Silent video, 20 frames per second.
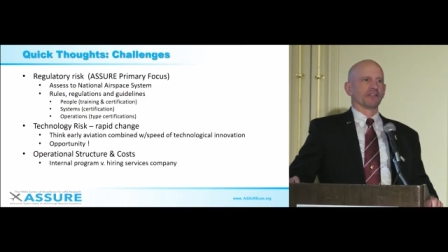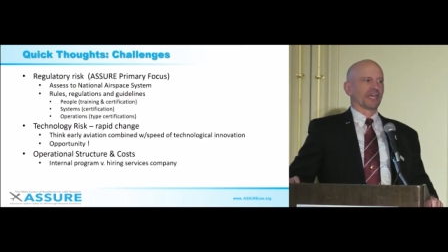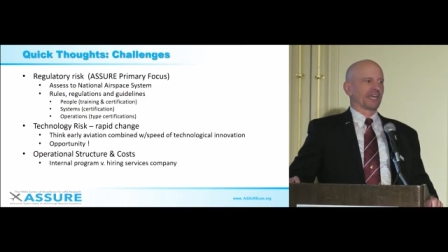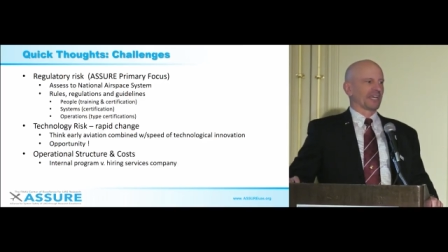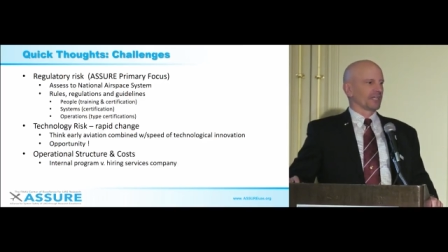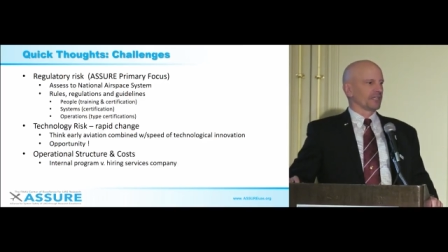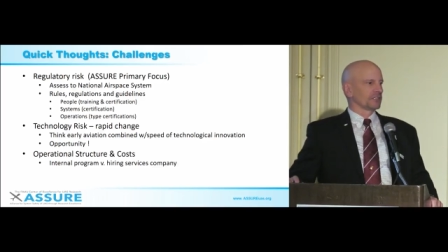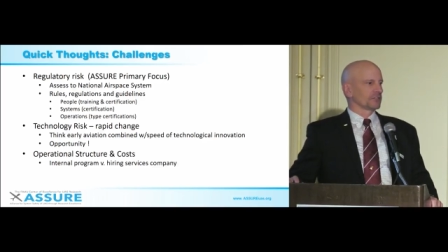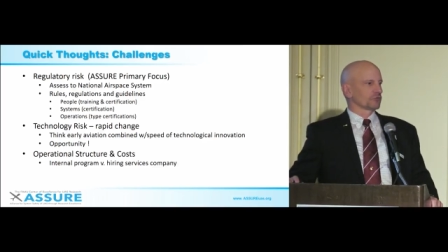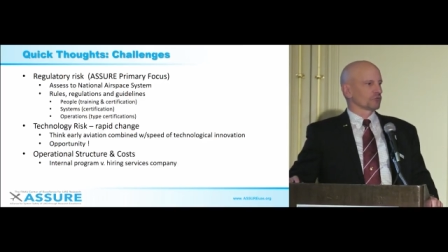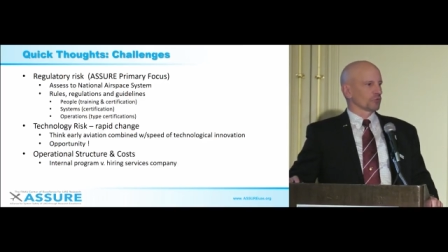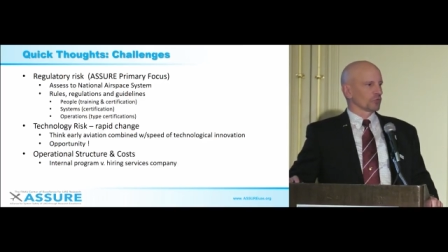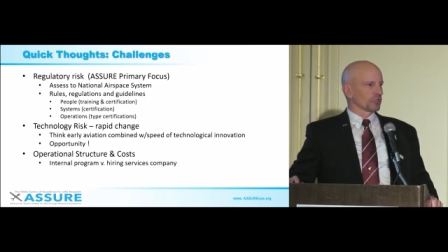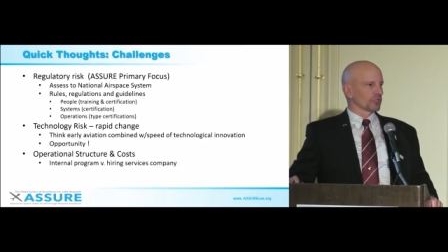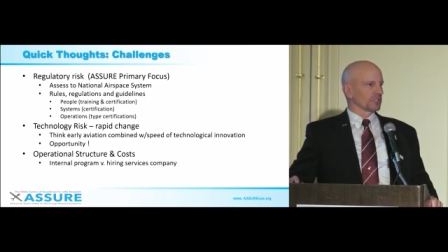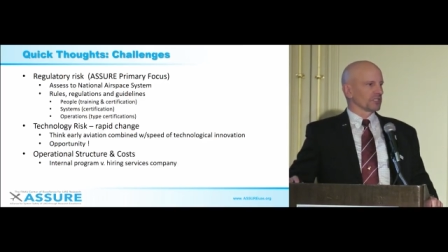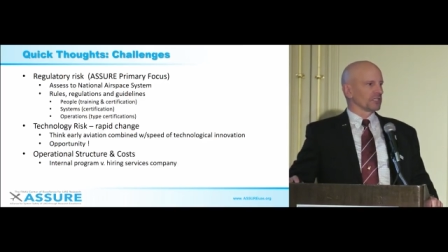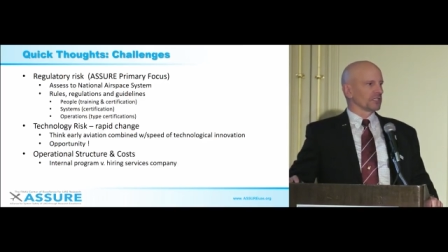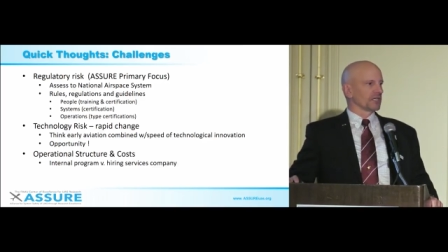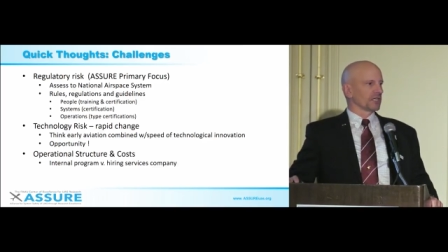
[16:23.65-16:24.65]
That is
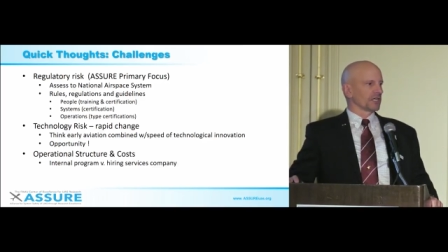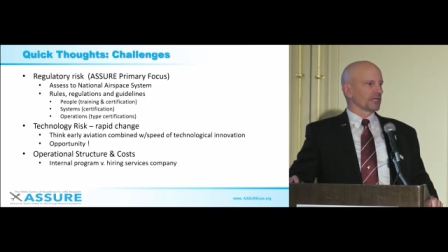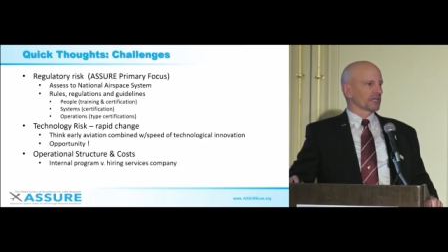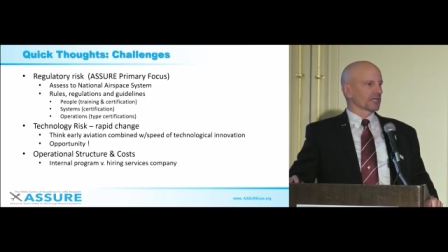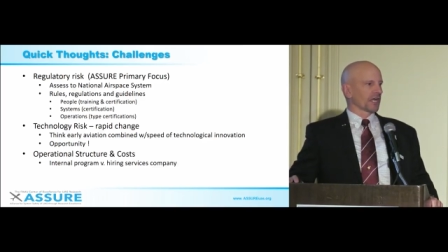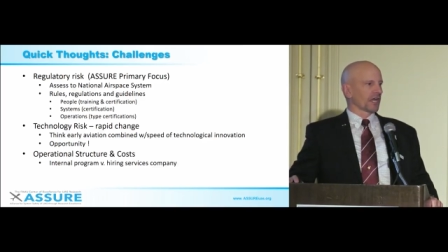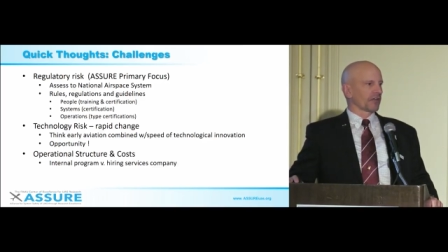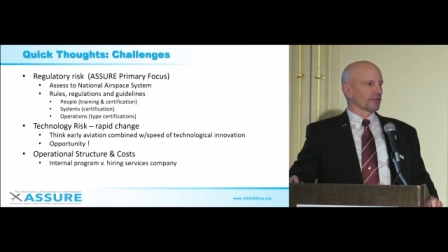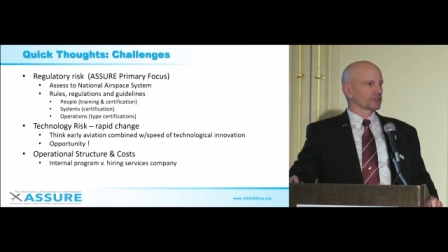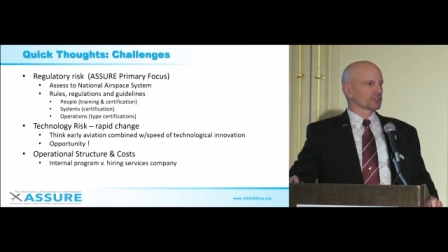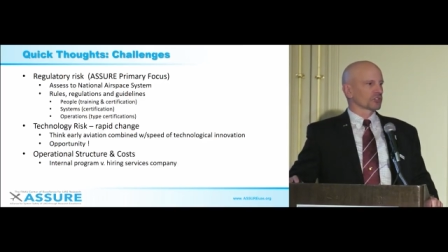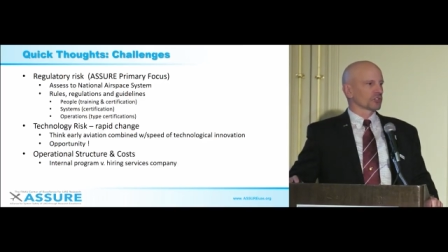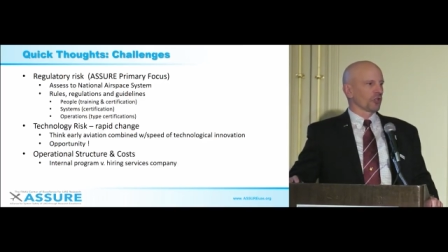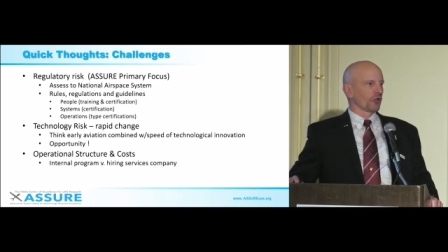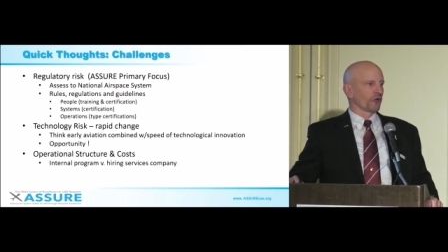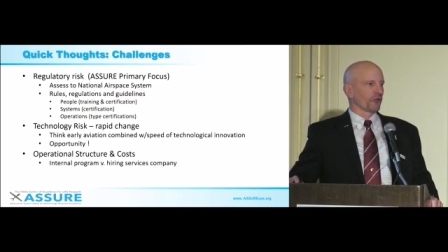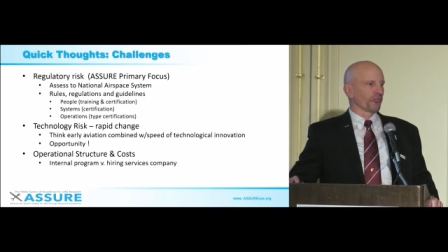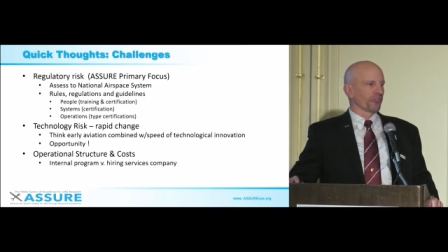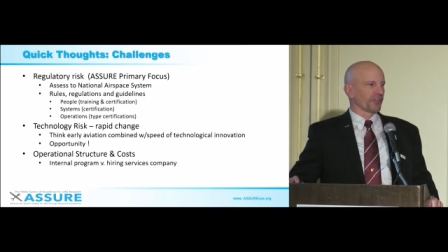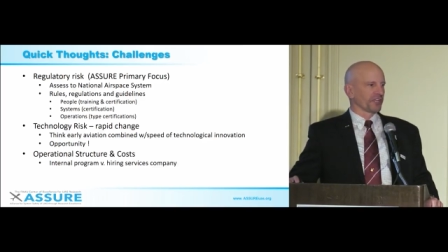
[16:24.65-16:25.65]
really uh, kind of
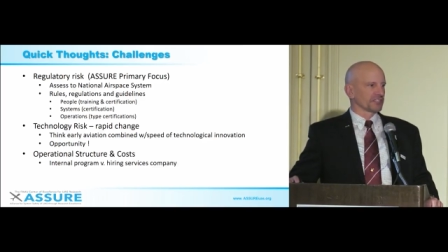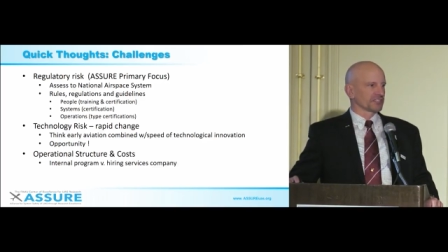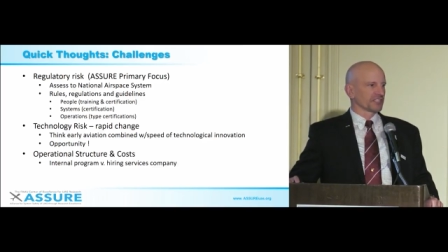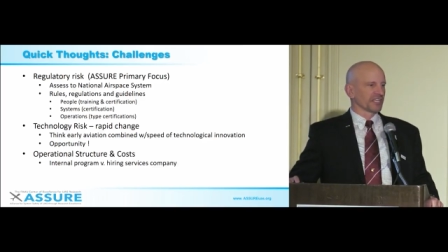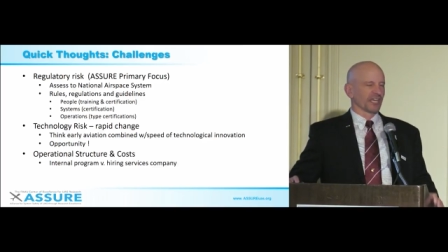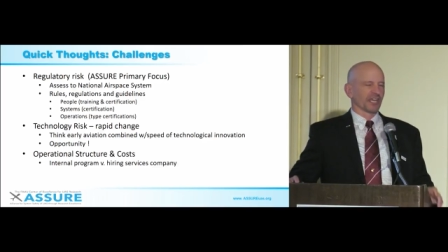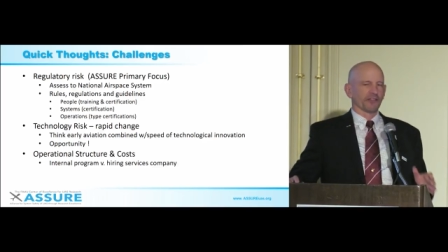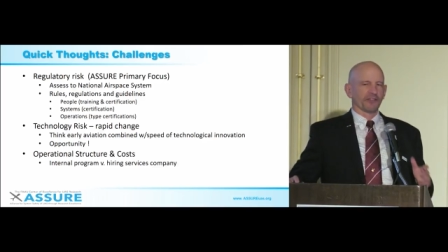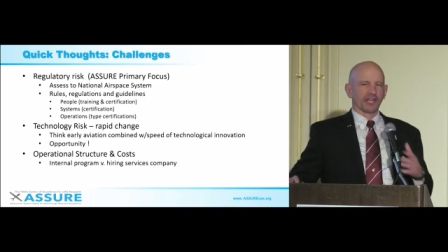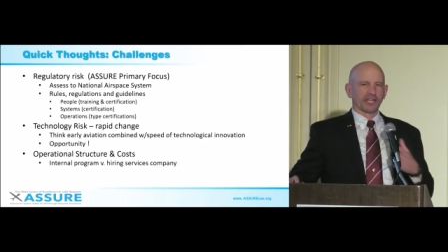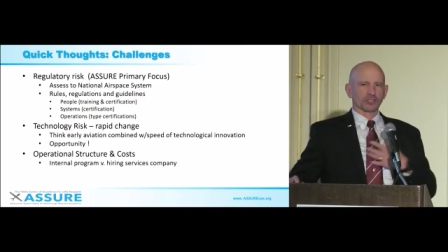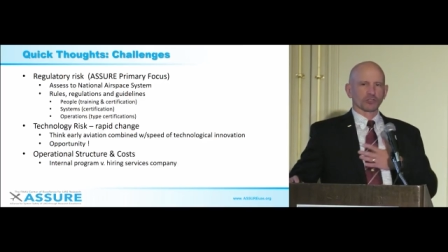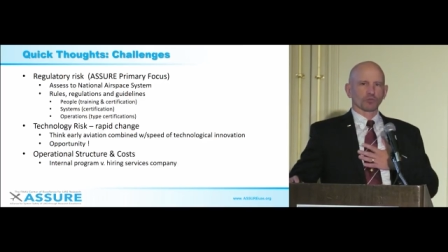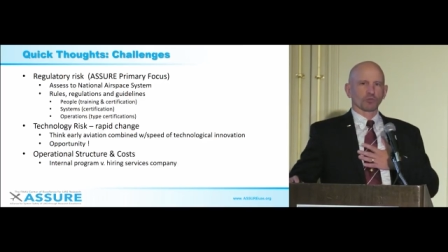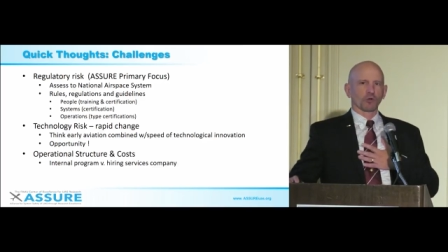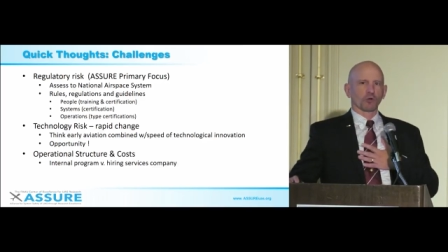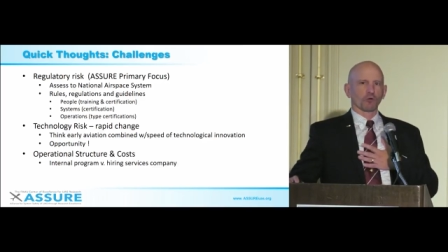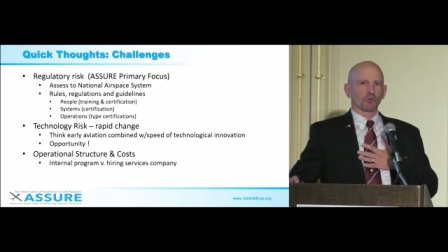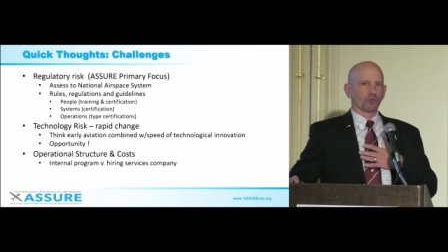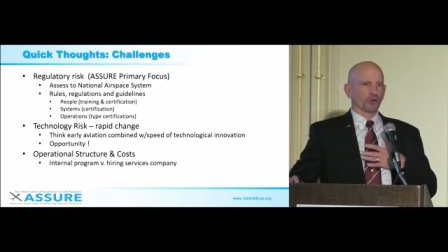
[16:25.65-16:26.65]
slowing things down. That's
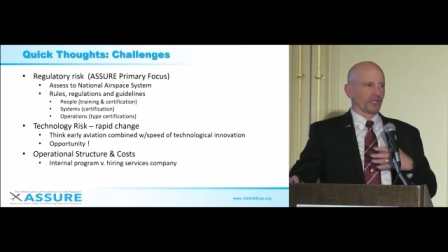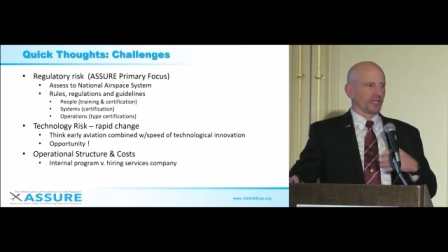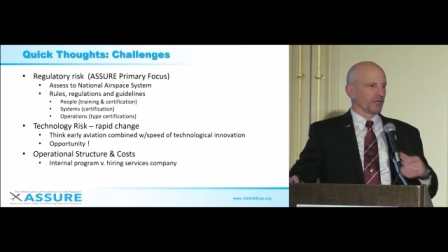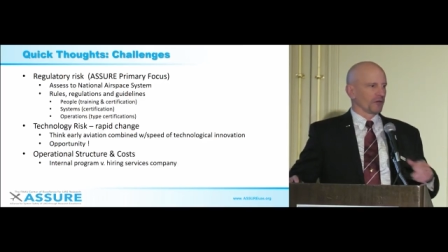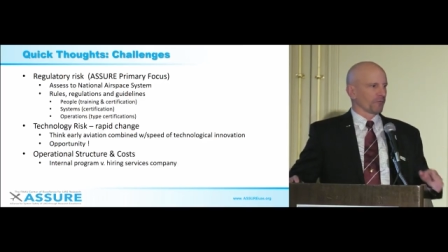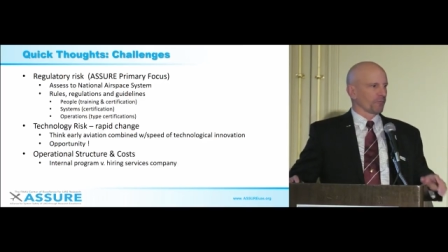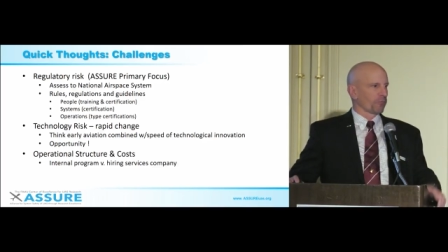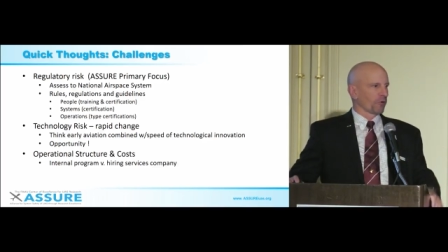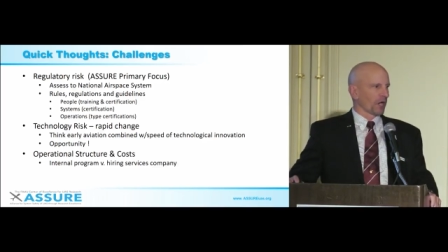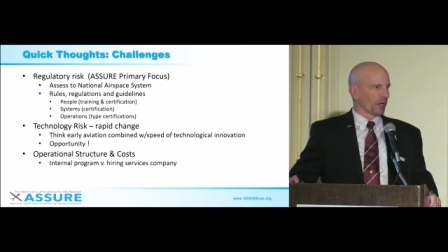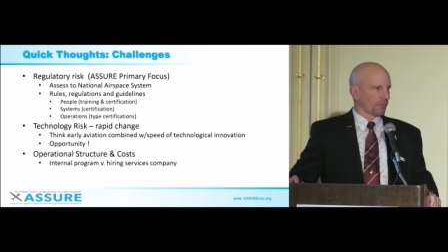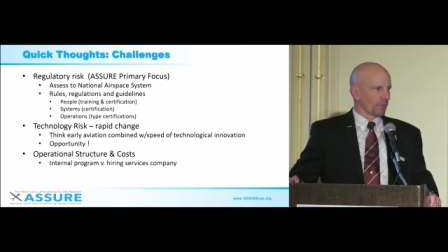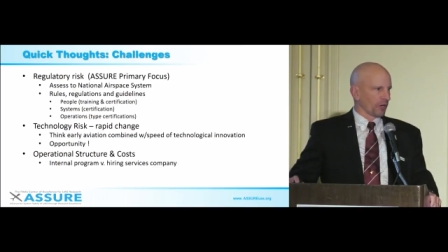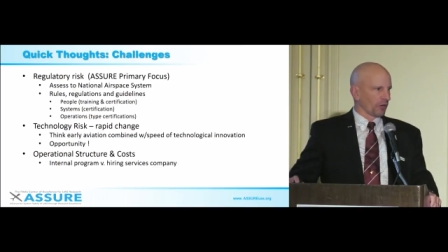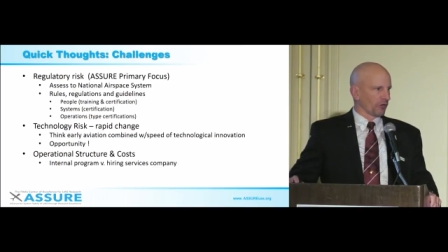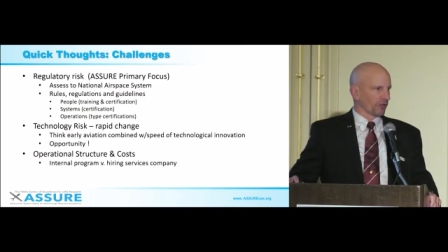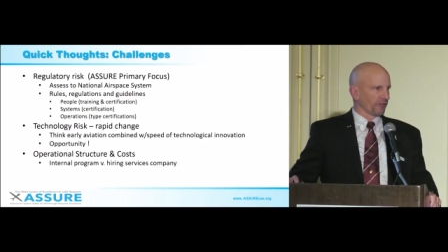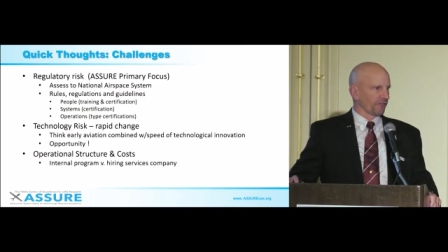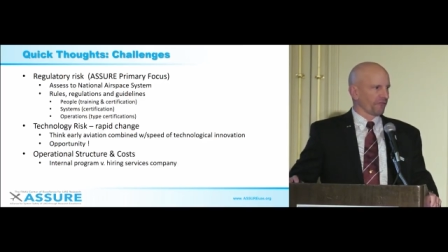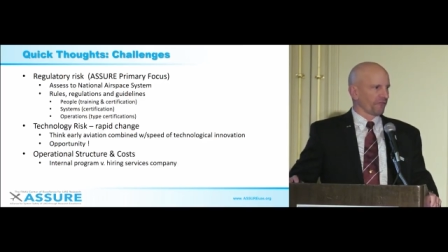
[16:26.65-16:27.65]
where we are
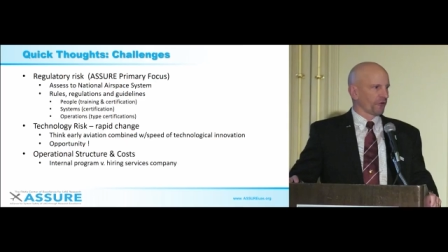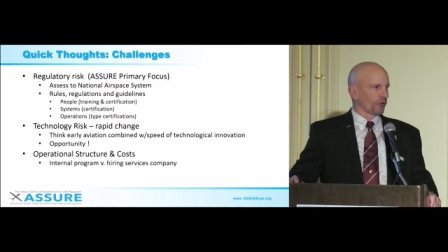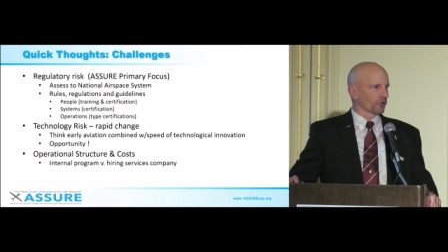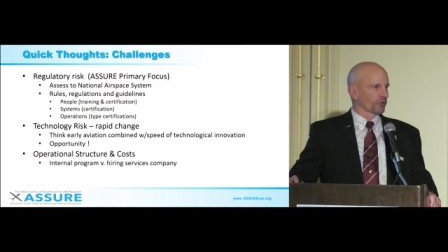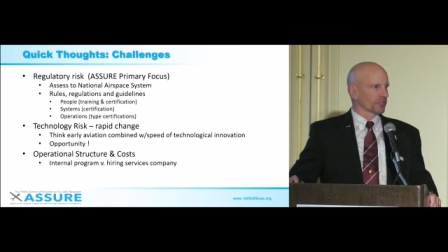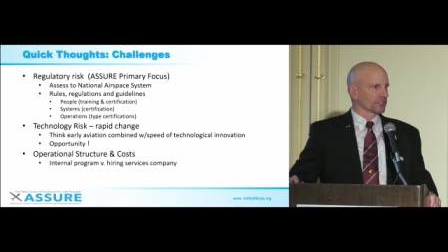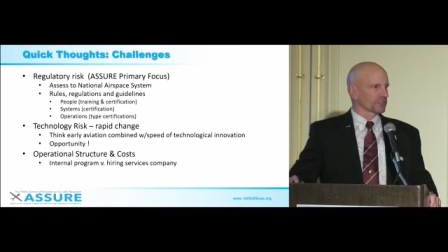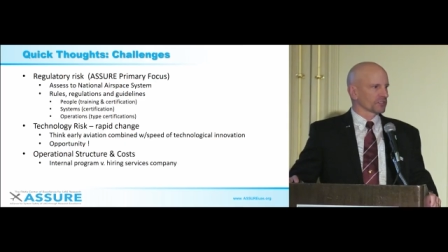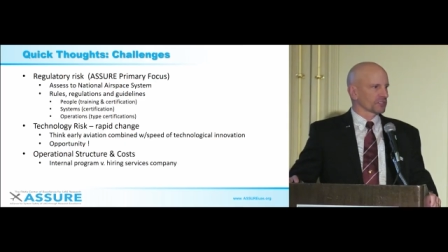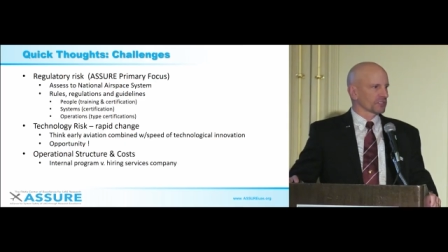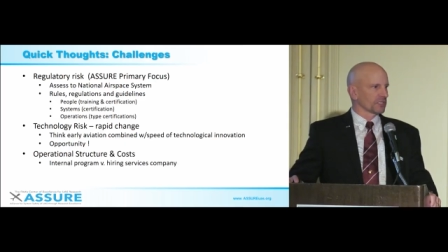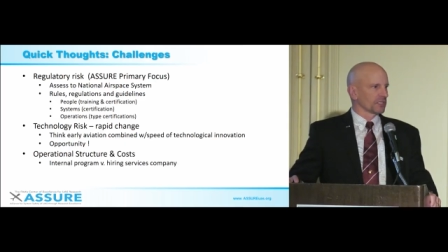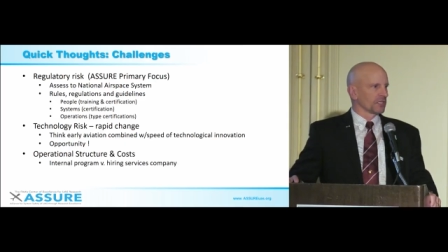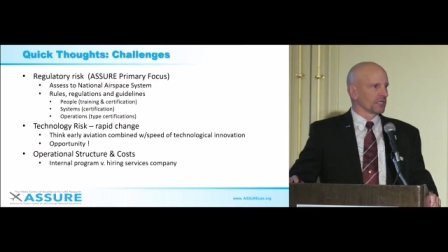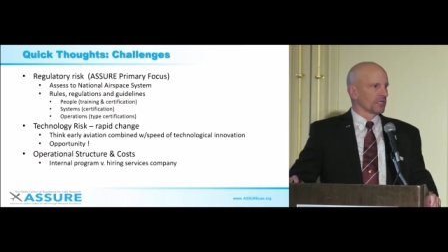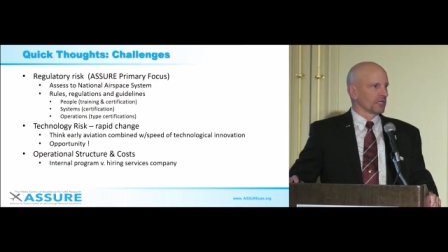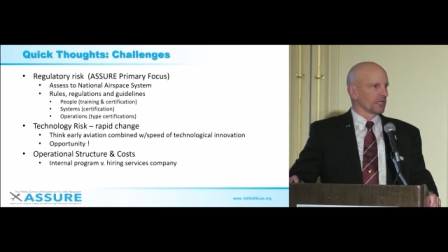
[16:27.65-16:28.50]
primarily focused,